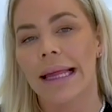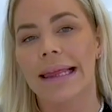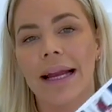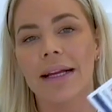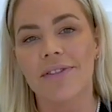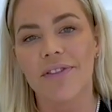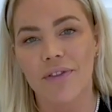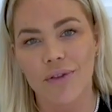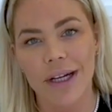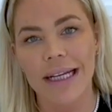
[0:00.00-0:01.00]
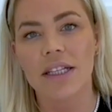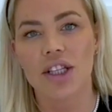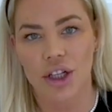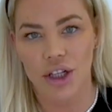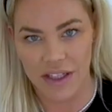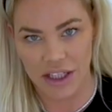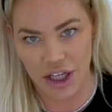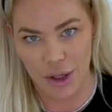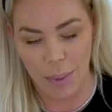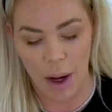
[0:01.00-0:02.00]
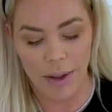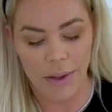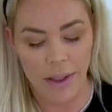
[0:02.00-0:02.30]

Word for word: That is a free service coupon.